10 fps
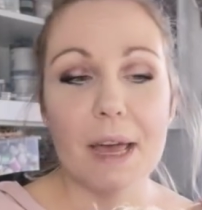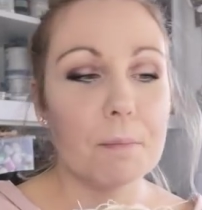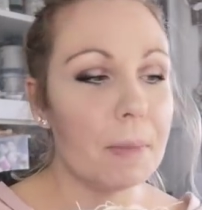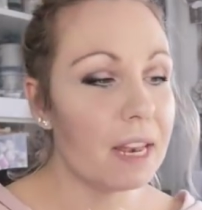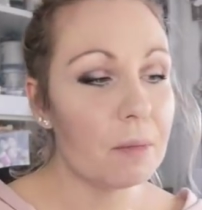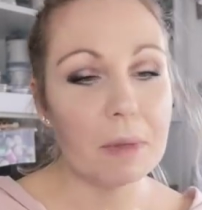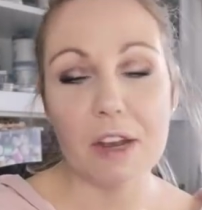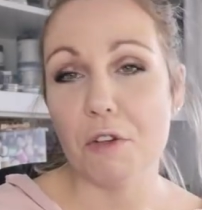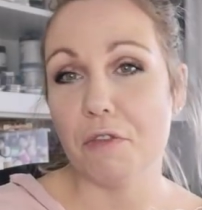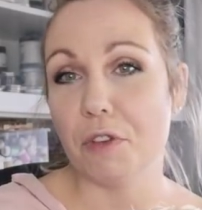
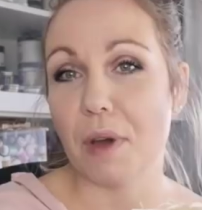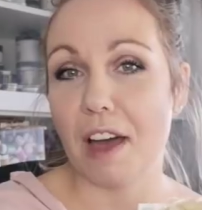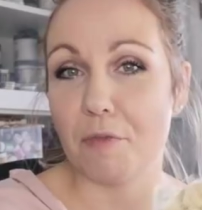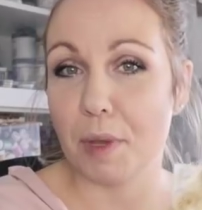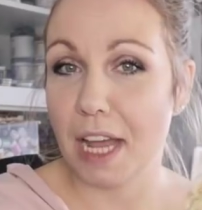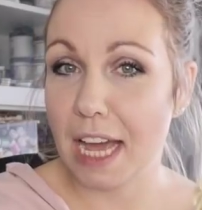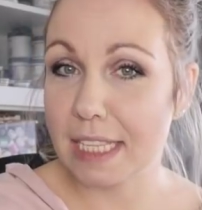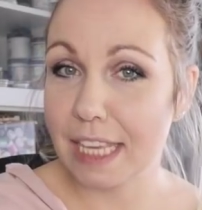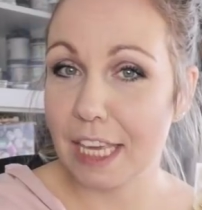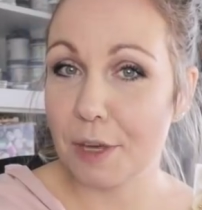Many of you have been
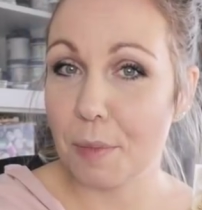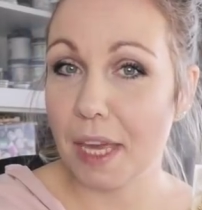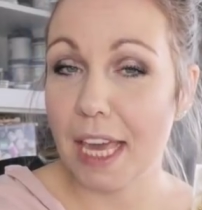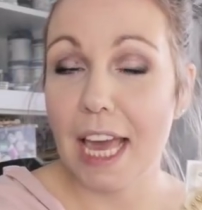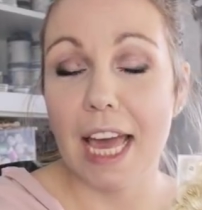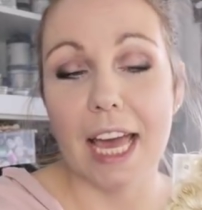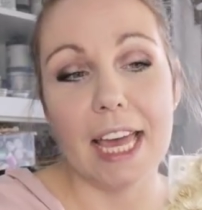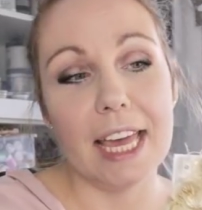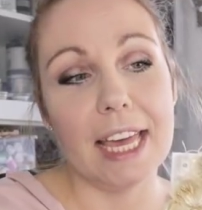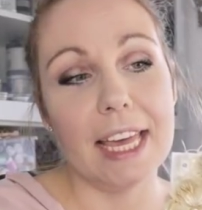asking me,
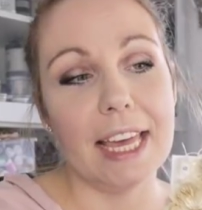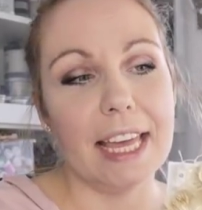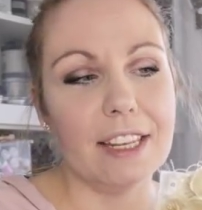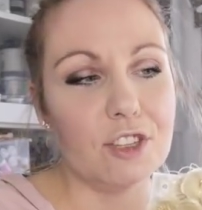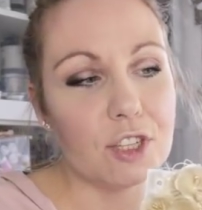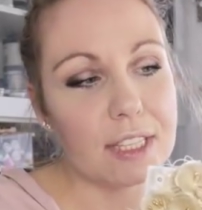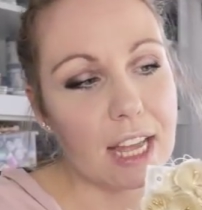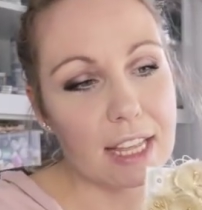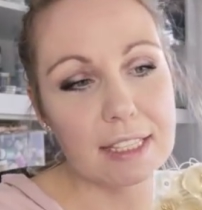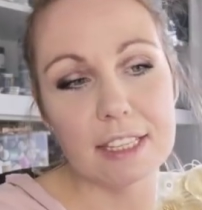and just
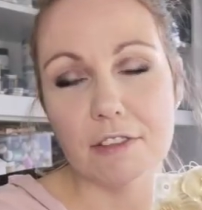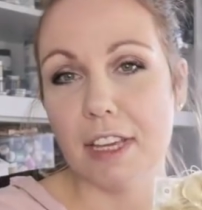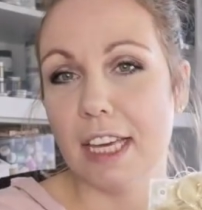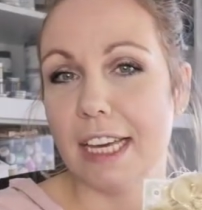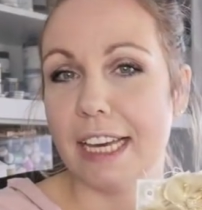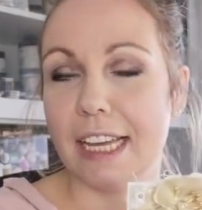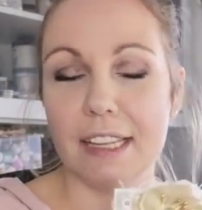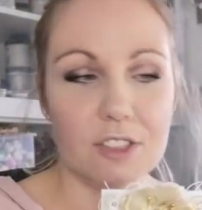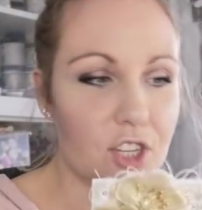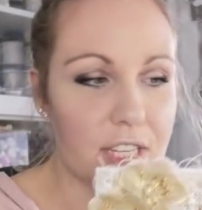answering
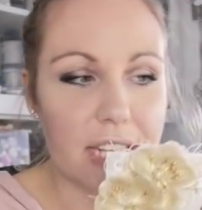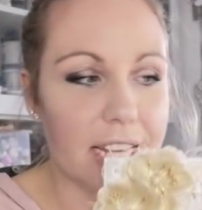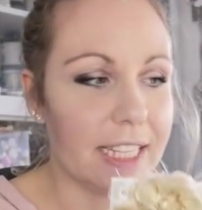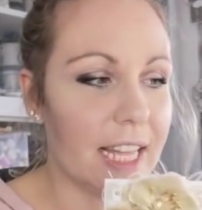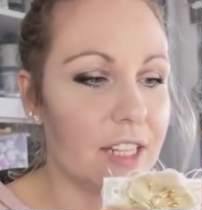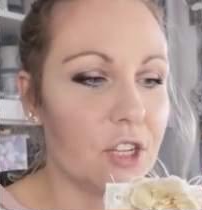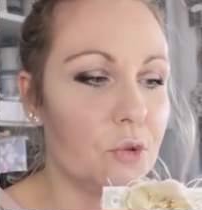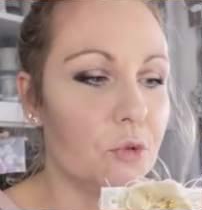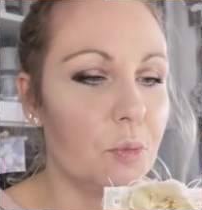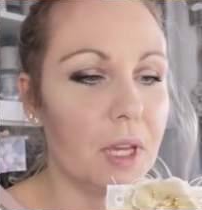just like that, it
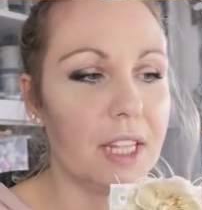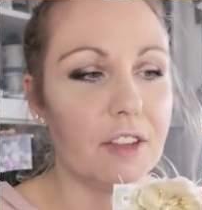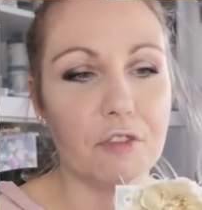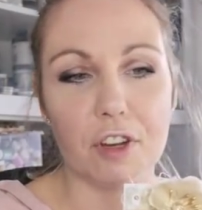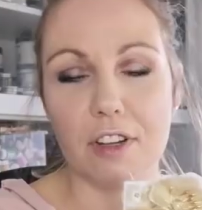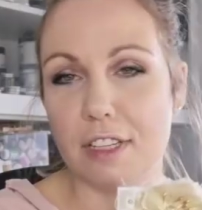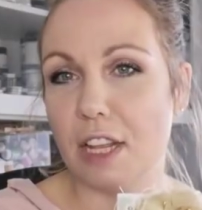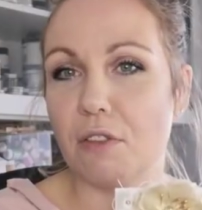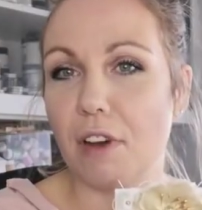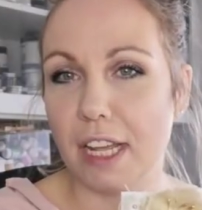would be difficult
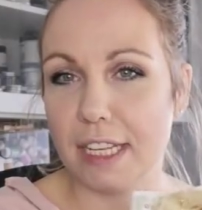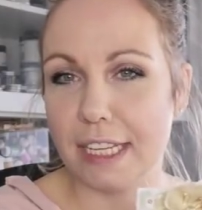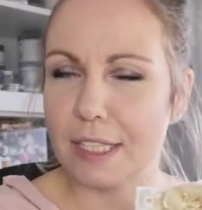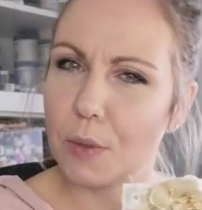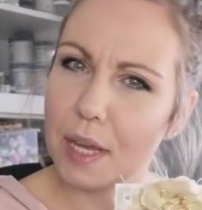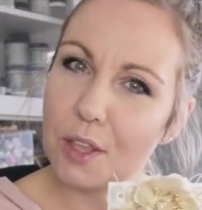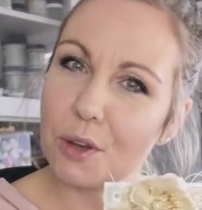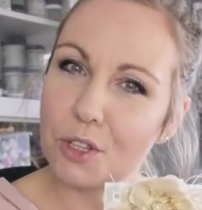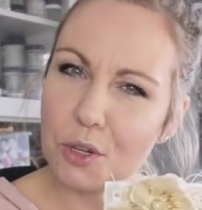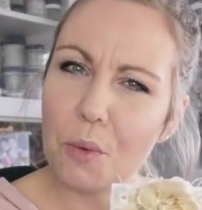in writing. So I
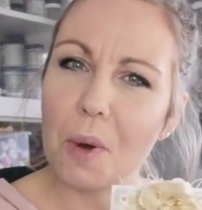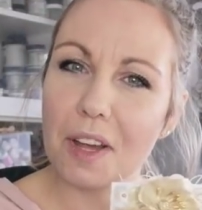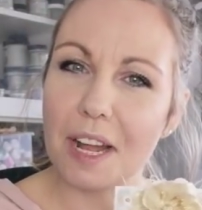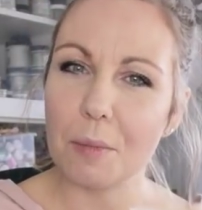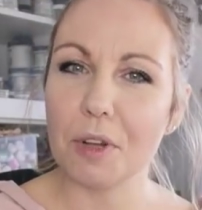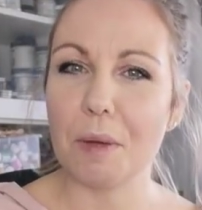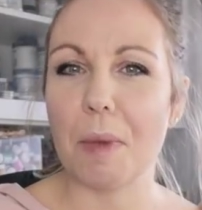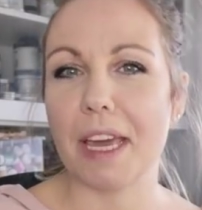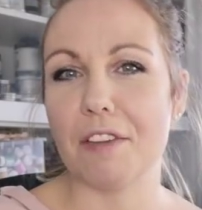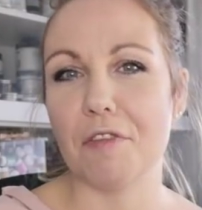thought, you know what, I'm gonna
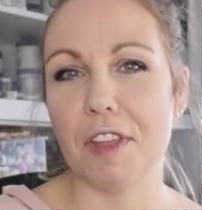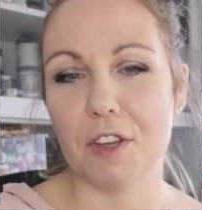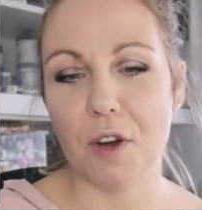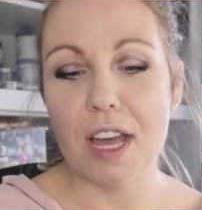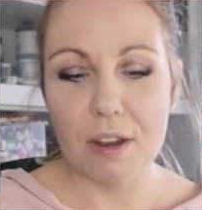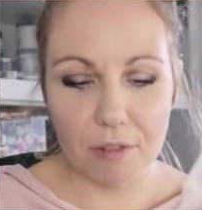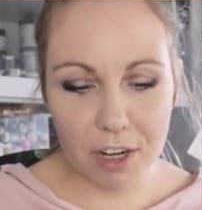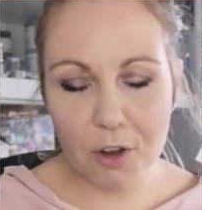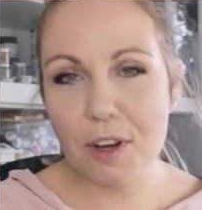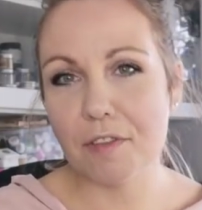make a video,
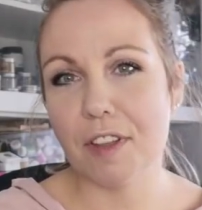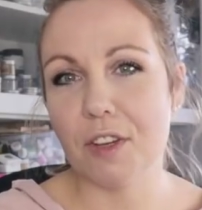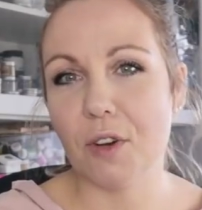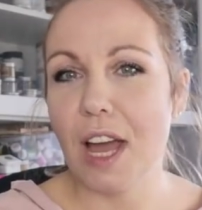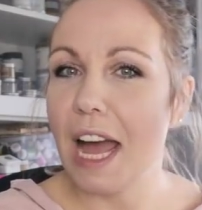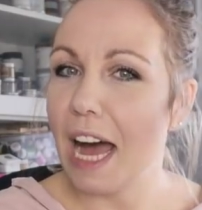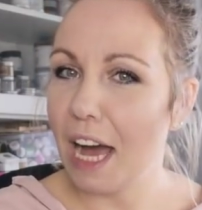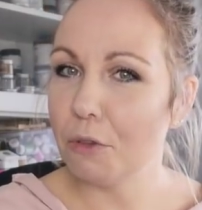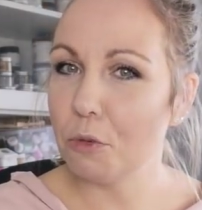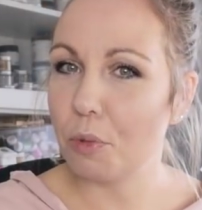record a video,
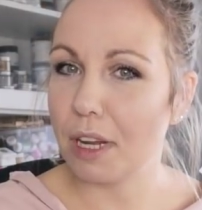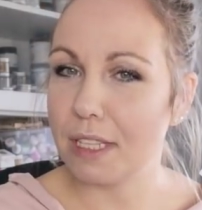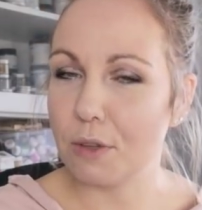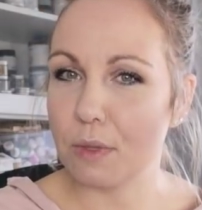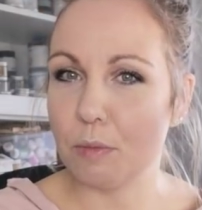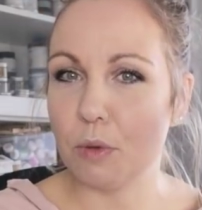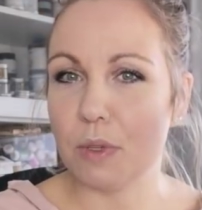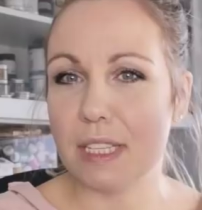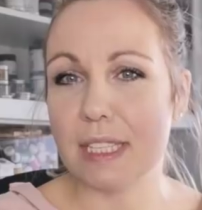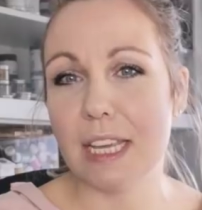how to price those
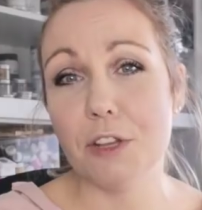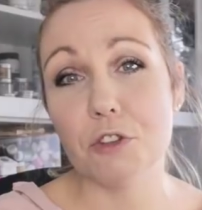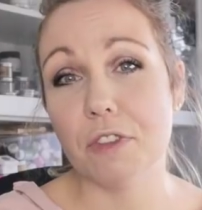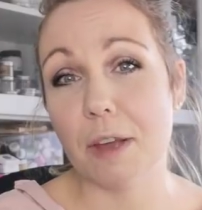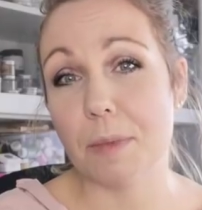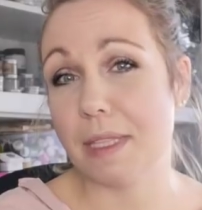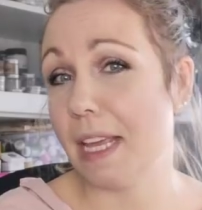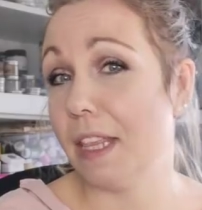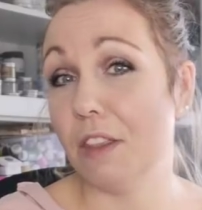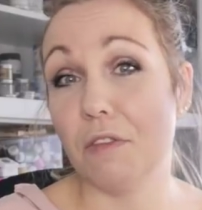beauties. Each of them is
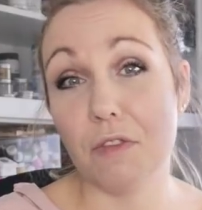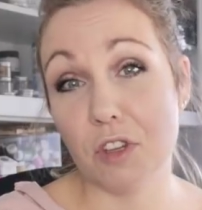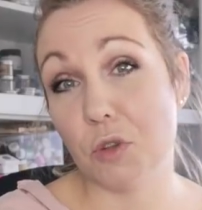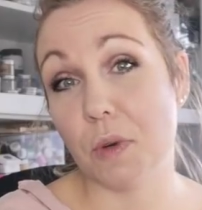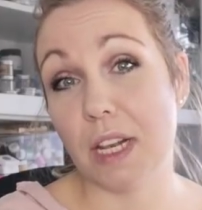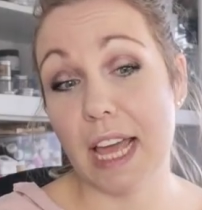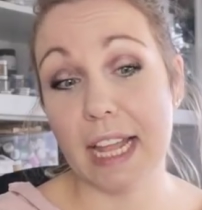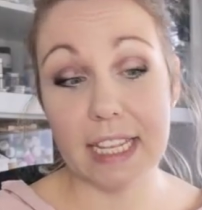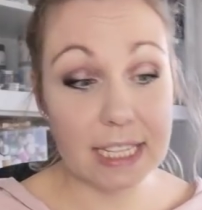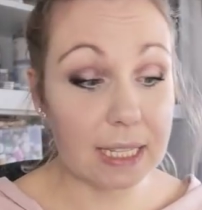individual,
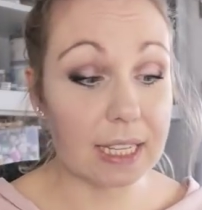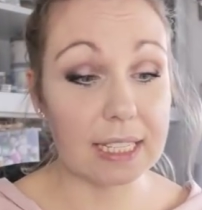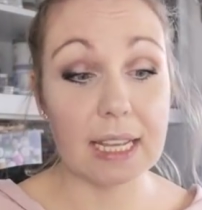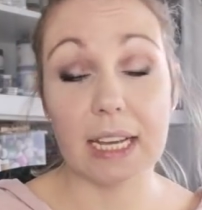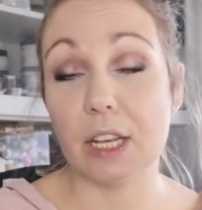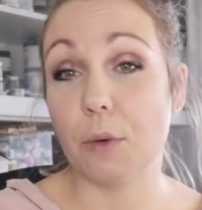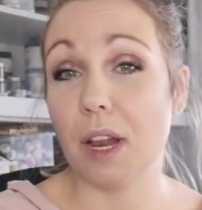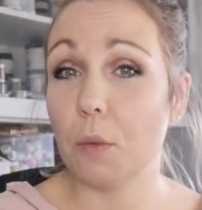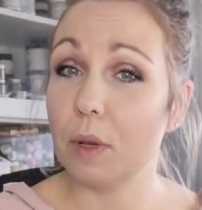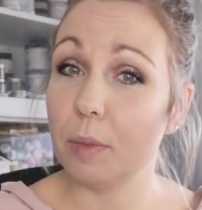and this is exactly what
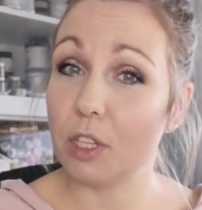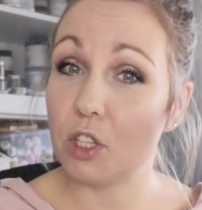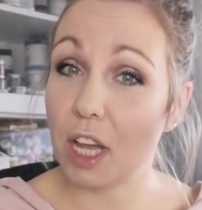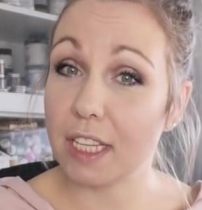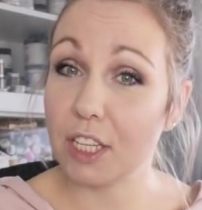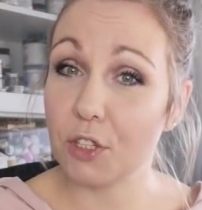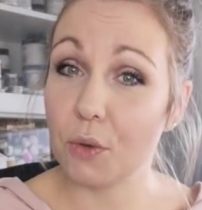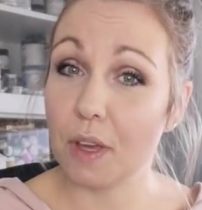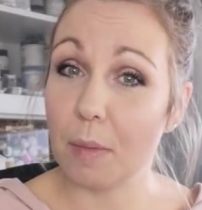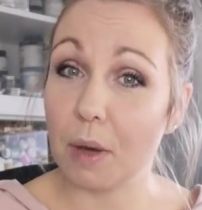I will be chatting to
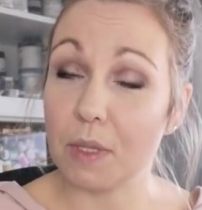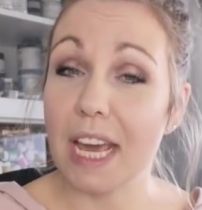you about.